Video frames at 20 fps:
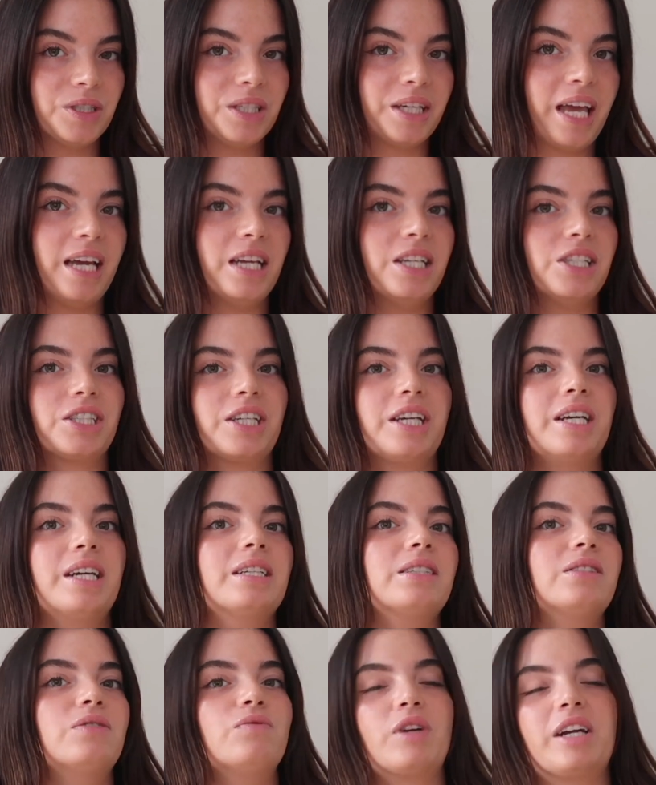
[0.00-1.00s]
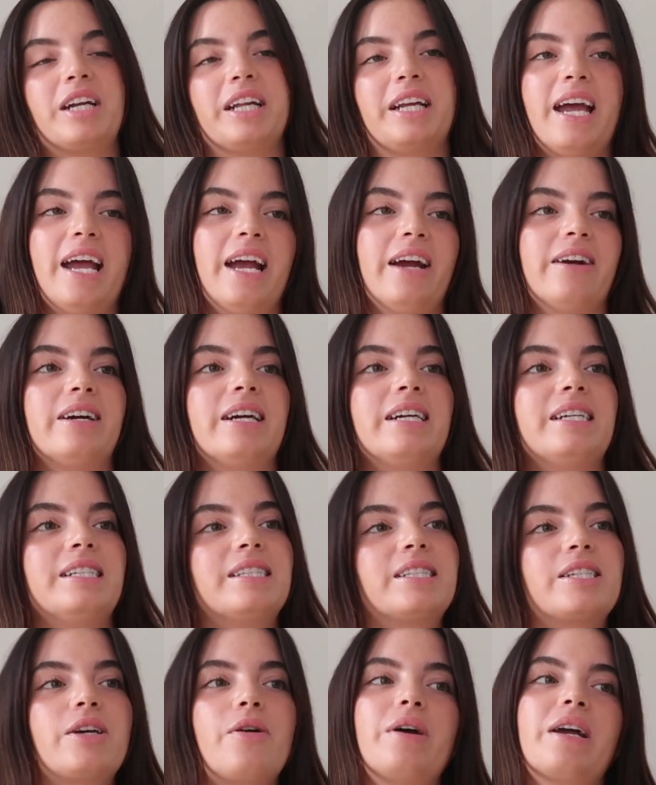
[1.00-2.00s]
occasion, running
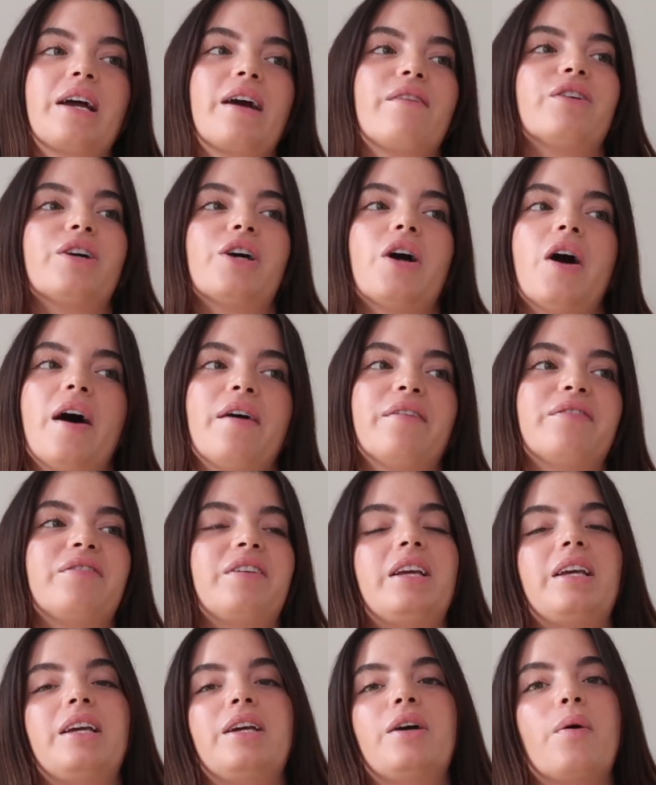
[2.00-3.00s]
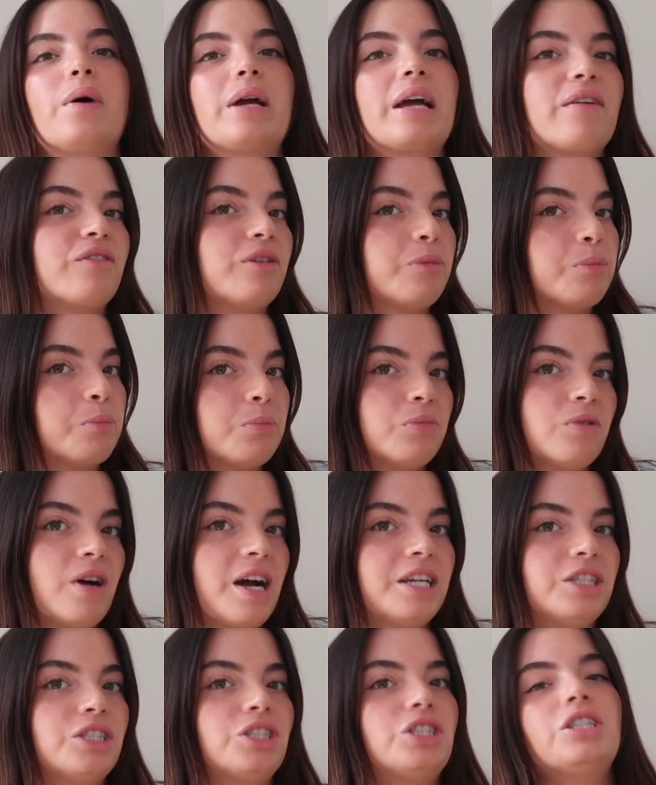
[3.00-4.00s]
errands, going out for coffee, going out for
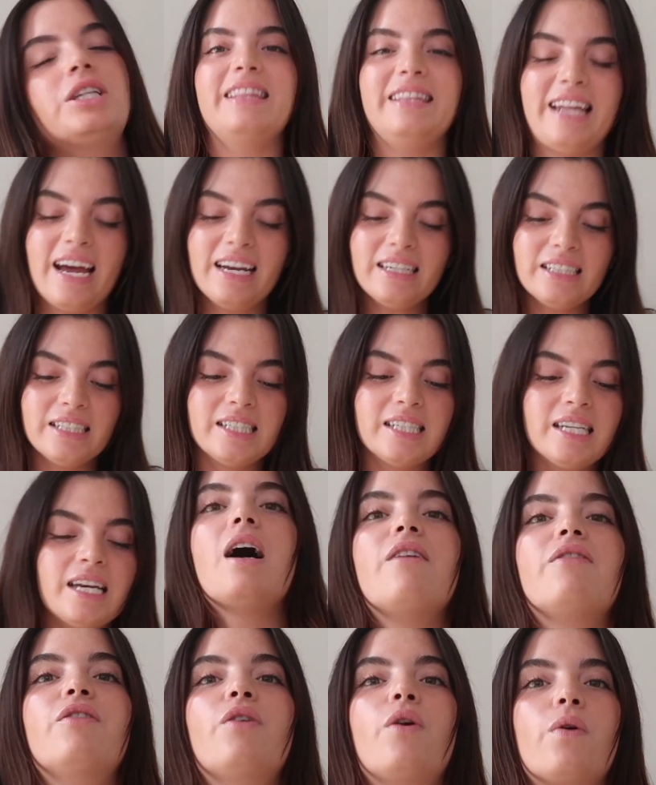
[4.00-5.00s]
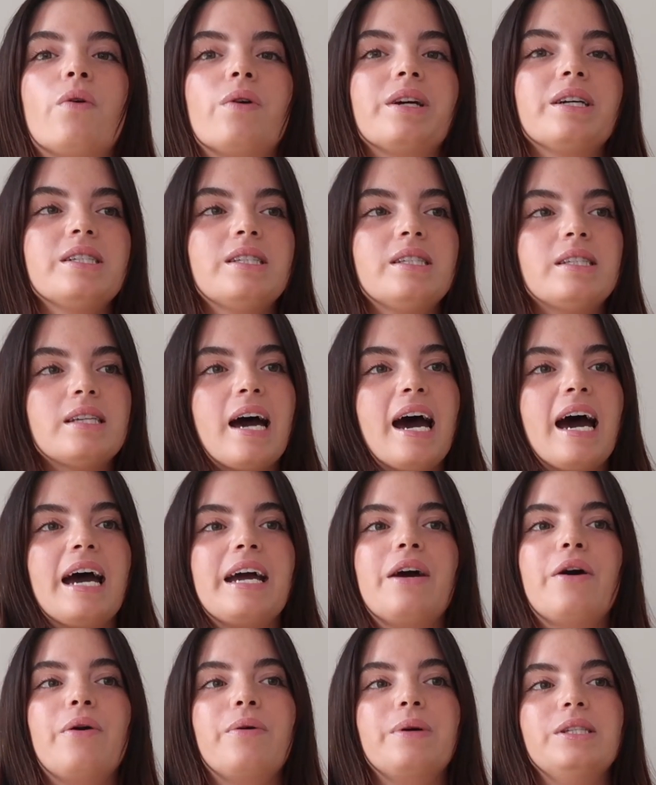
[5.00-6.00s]
brunch. Next, of course,
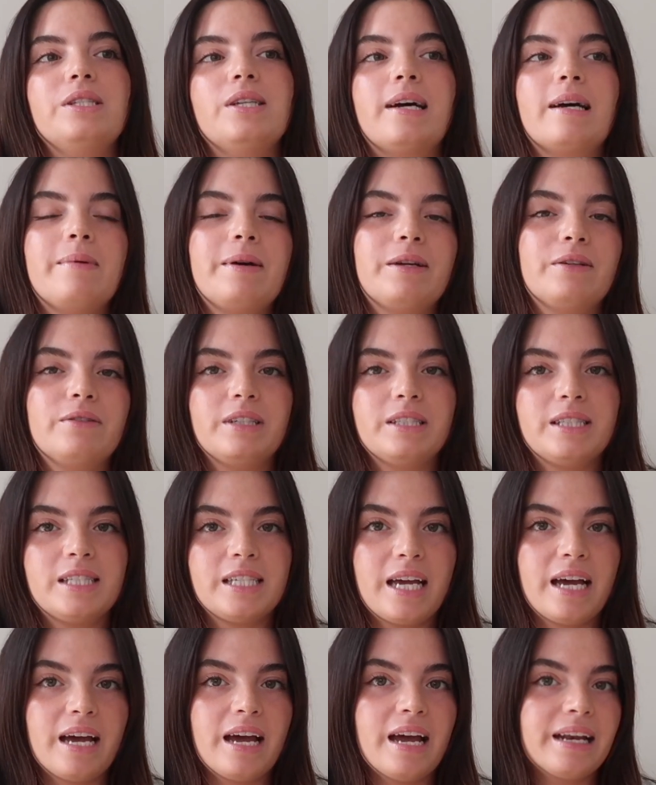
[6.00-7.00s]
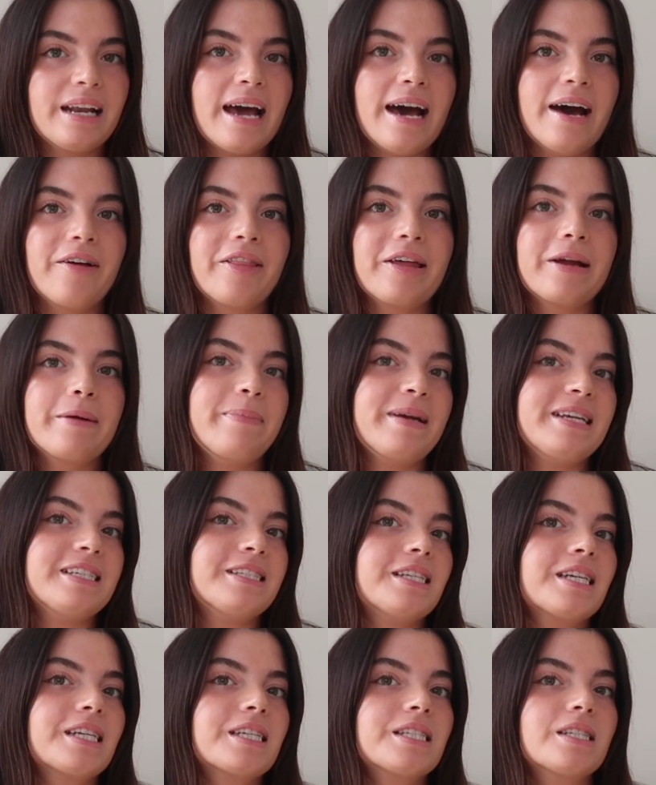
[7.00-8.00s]
I always talk about Aritzia and how their
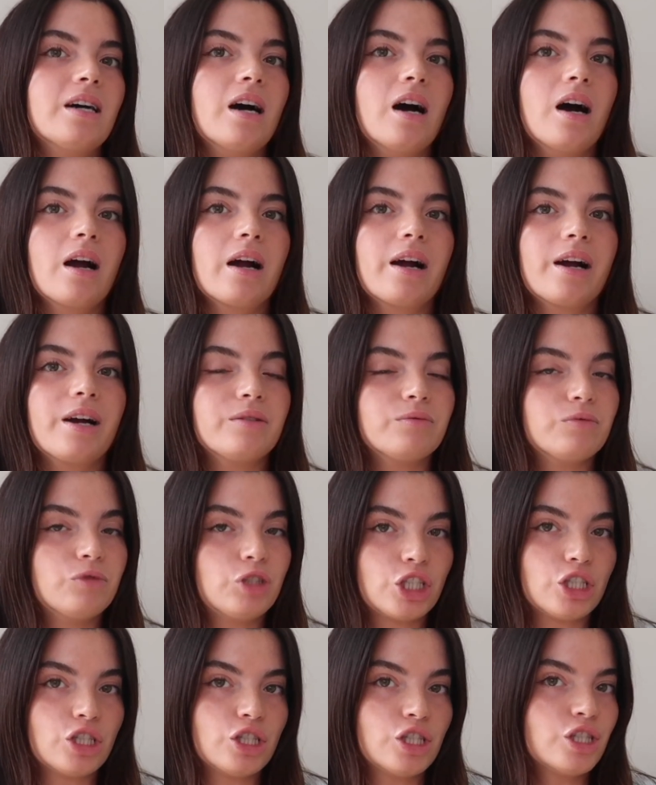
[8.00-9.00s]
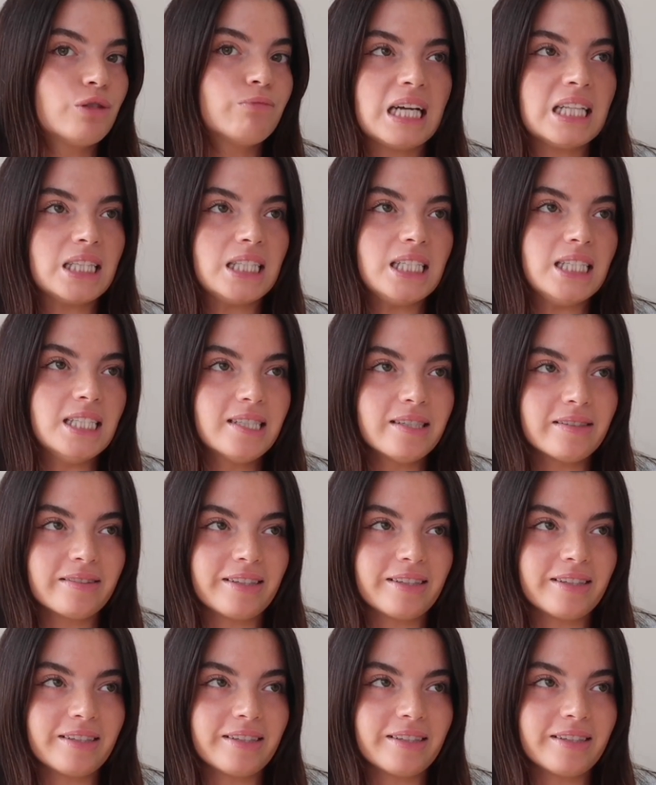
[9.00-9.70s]
basics are just elite.